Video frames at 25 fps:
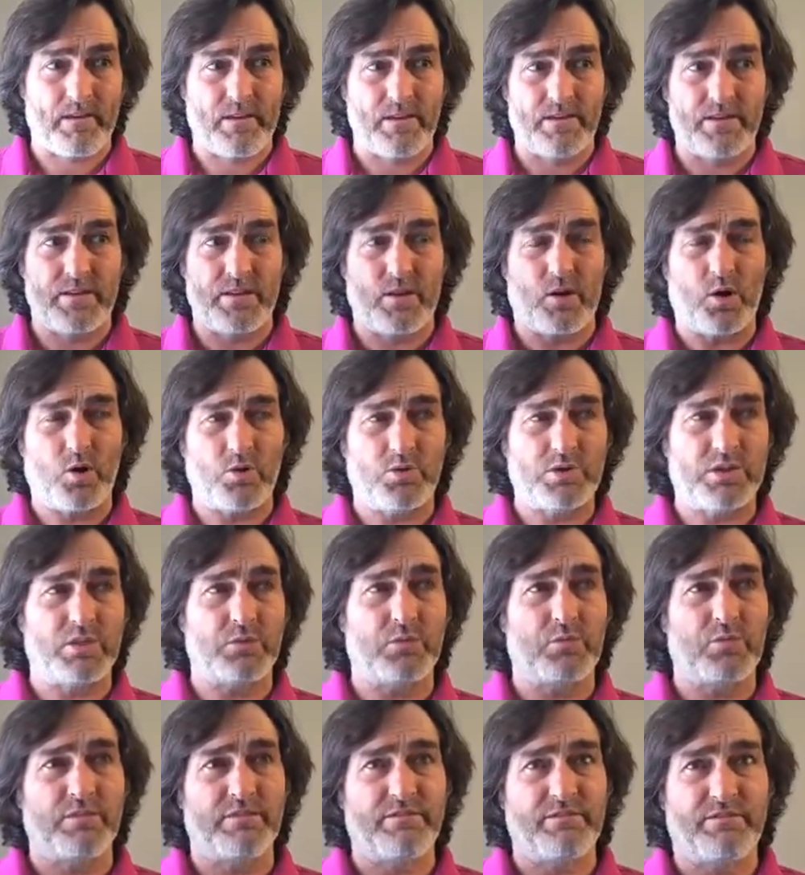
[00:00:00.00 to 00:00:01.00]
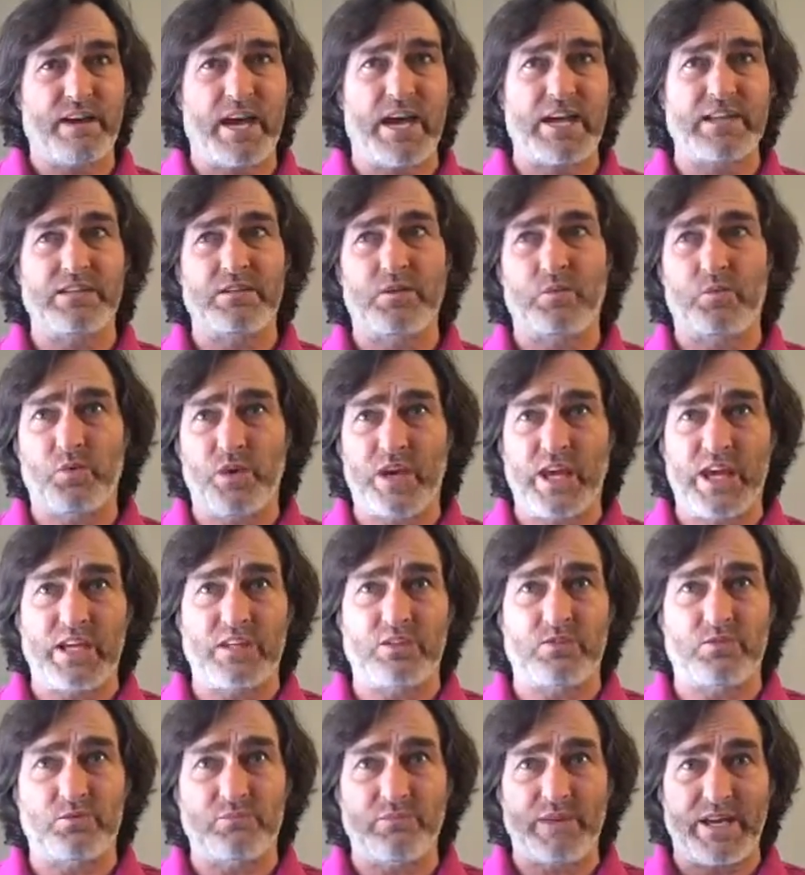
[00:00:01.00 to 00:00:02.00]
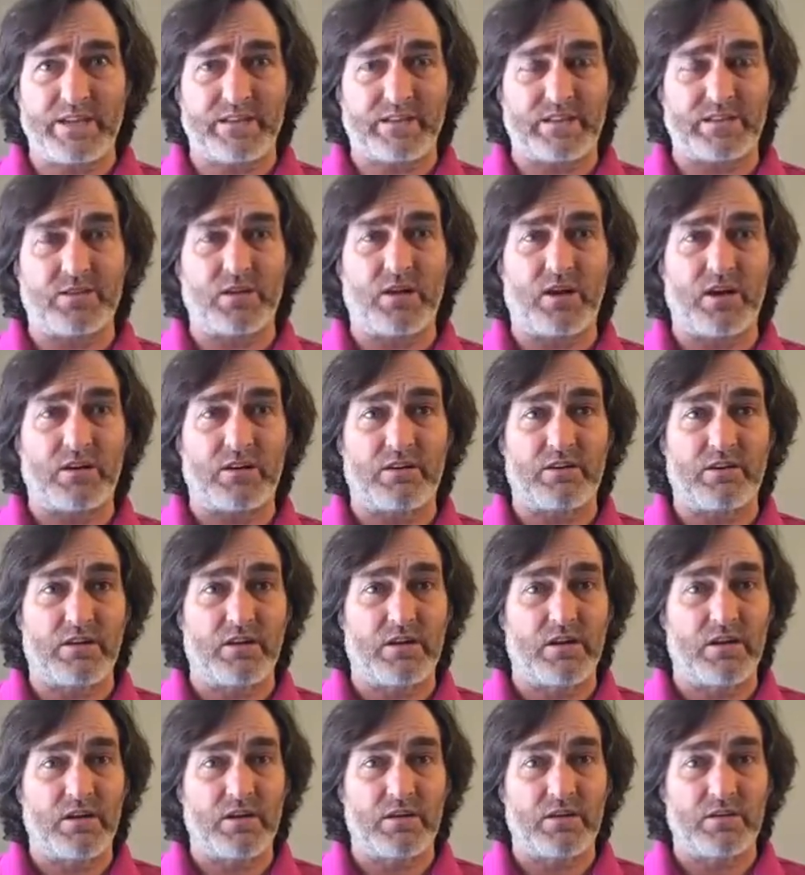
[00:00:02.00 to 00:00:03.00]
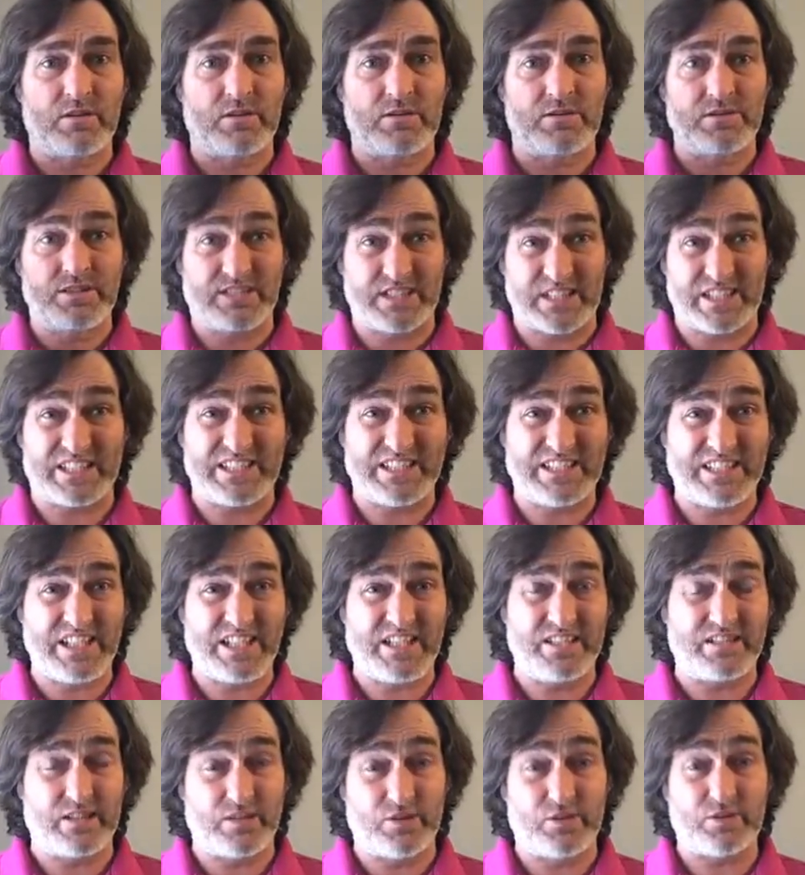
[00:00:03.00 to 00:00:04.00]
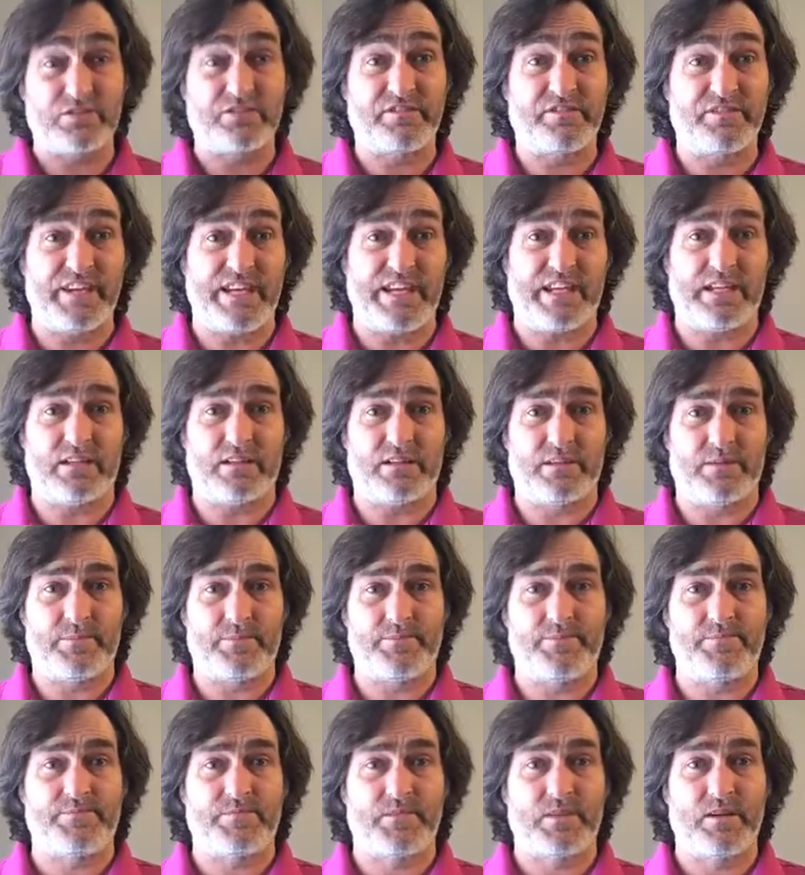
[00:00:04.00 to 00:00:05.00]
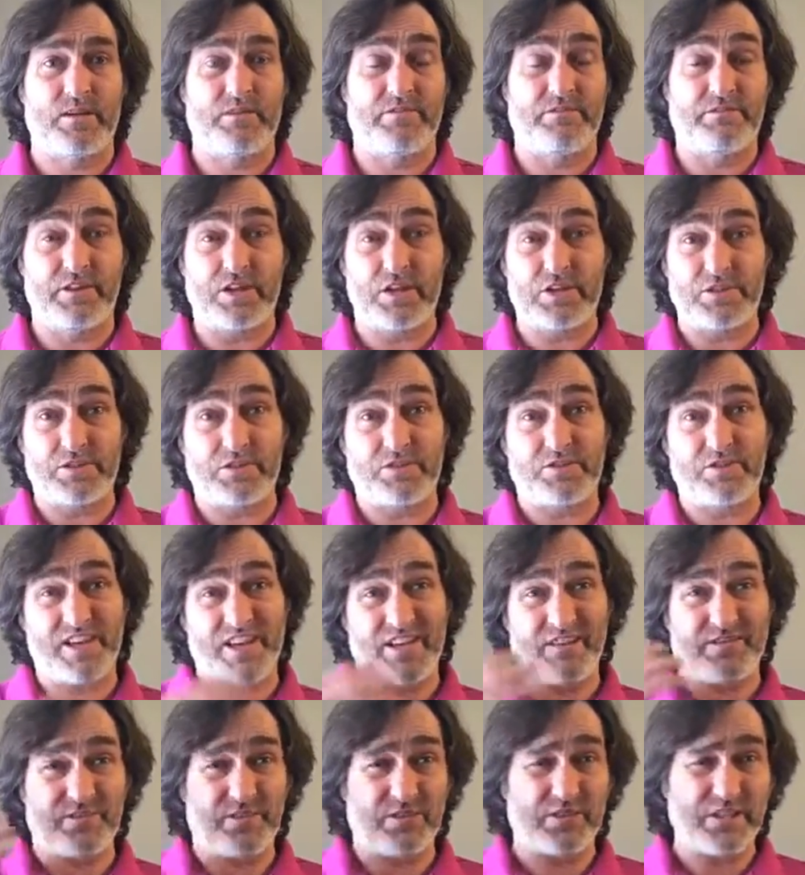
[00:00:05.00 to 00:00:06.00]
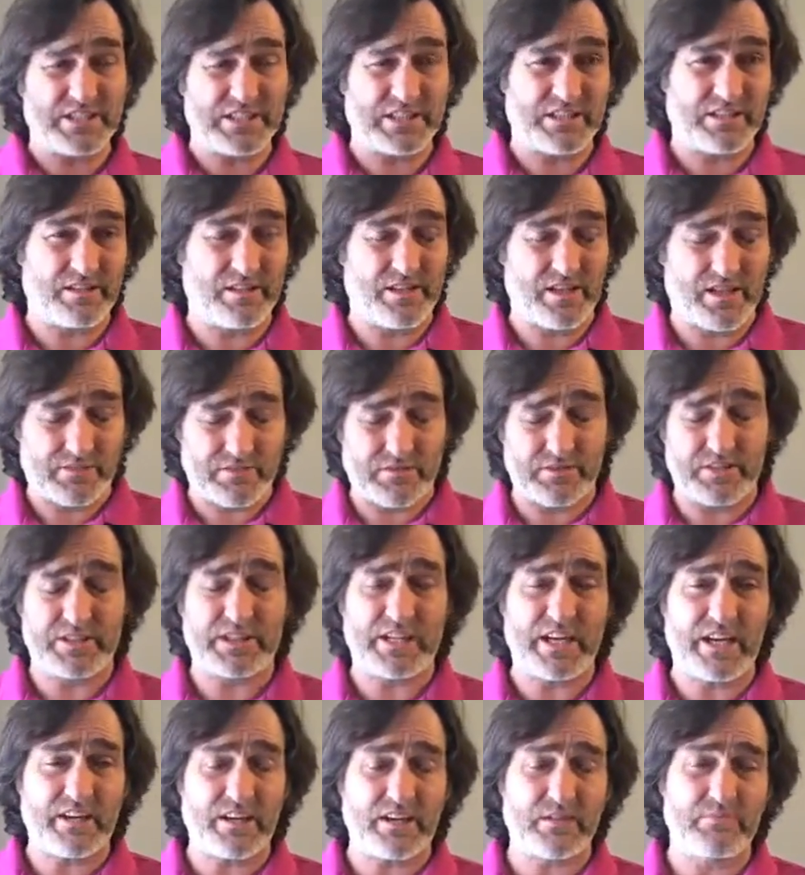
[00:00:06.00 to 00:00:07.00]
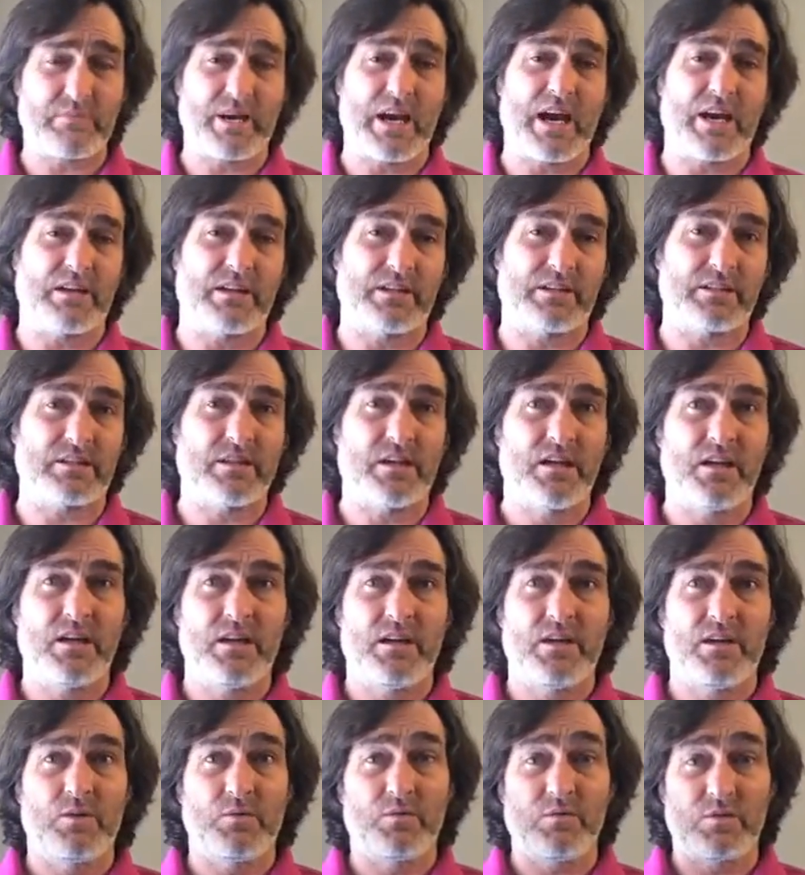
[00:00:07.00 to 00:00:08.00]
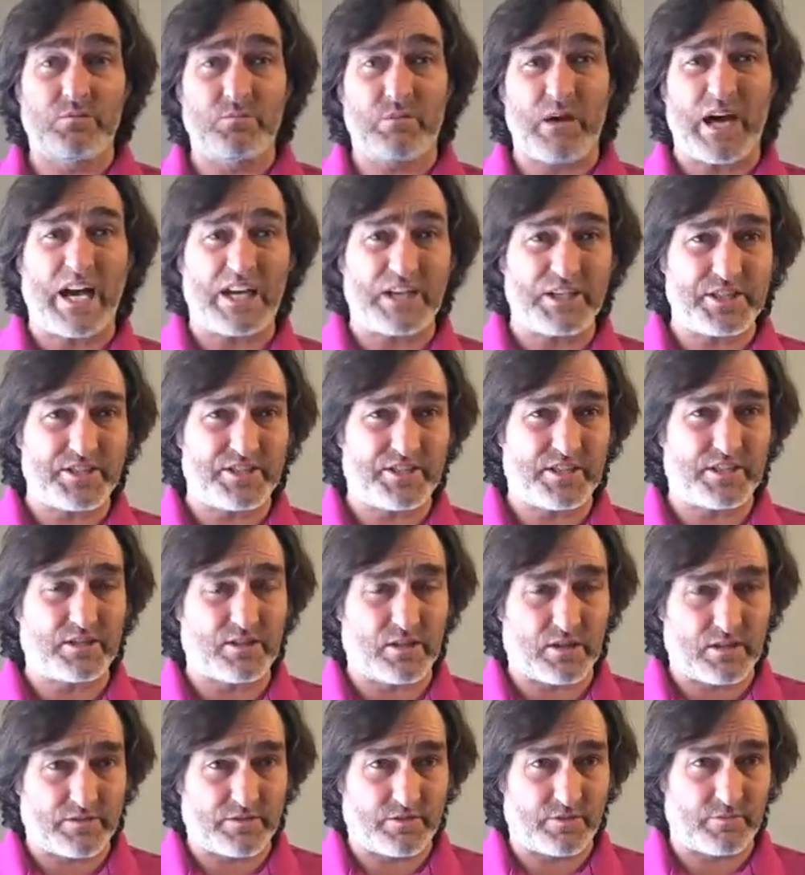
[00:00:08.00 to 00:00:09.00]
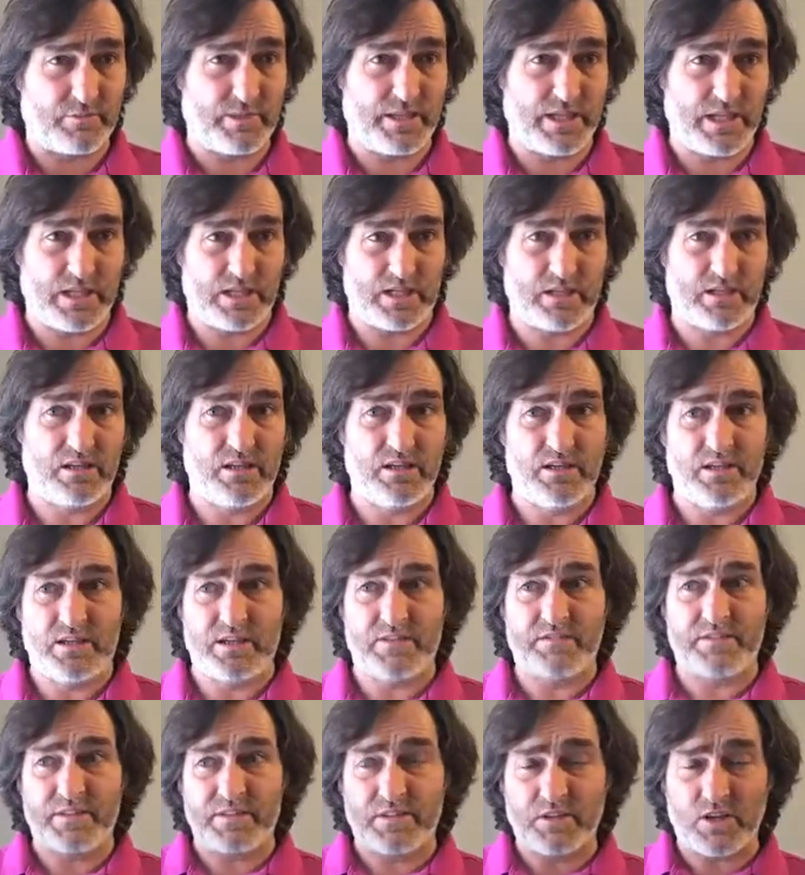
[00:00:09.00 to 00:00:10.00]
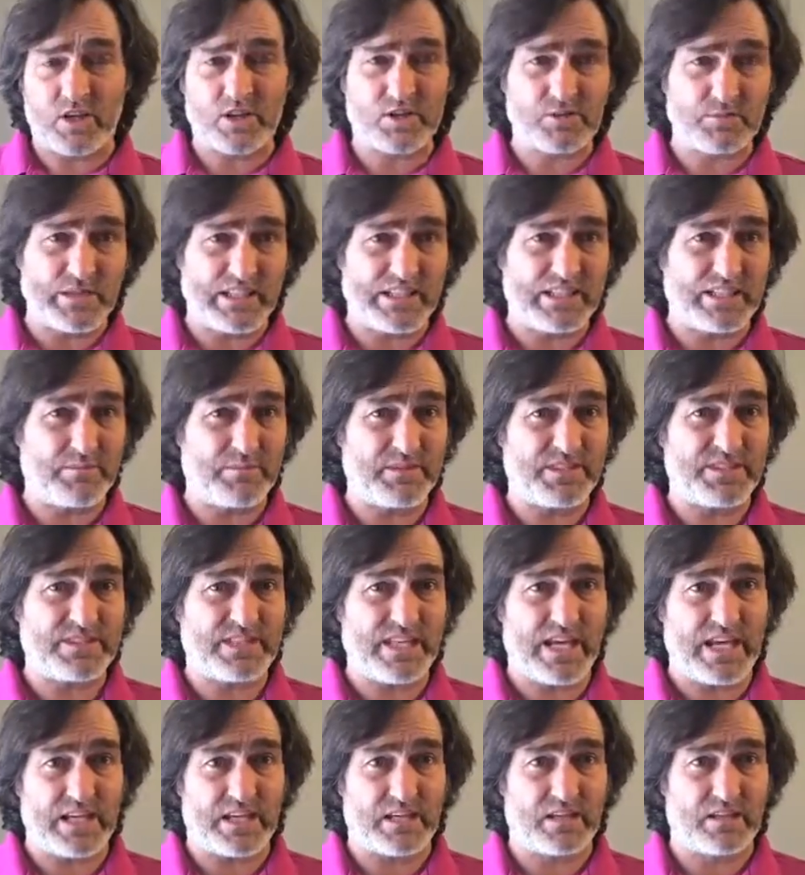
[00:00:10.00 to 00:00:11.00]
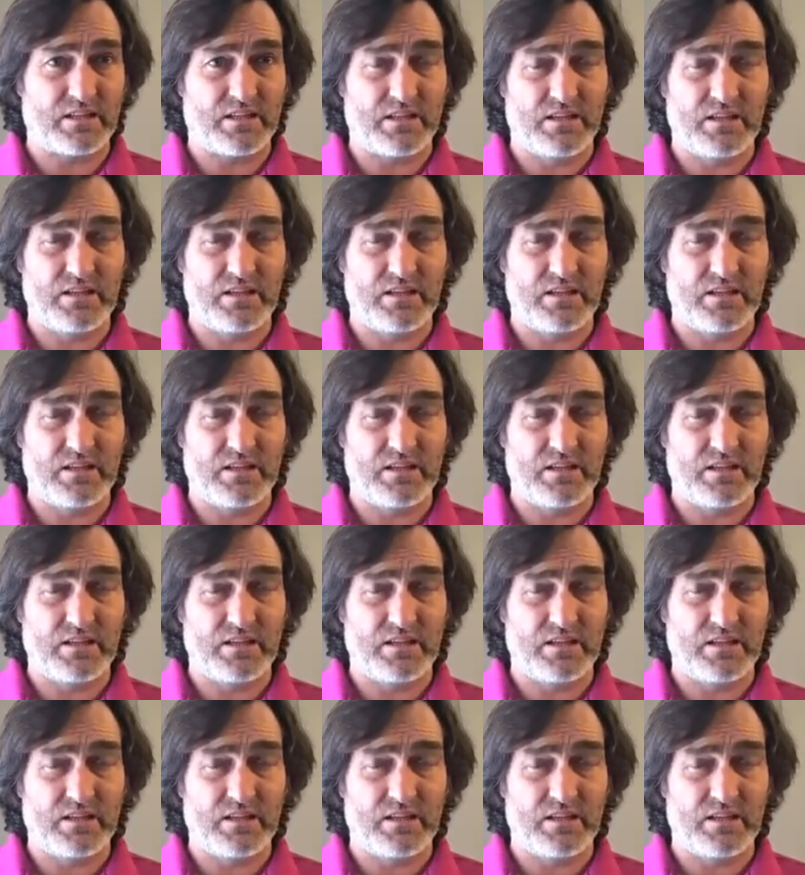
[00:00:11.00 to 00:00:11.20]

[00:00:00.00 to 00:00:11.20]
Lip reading: The owner will find a way to make the dog succeed and not fail. Versus the authoritarian parent will punish the dog for peeing. If the dogs make a mistake,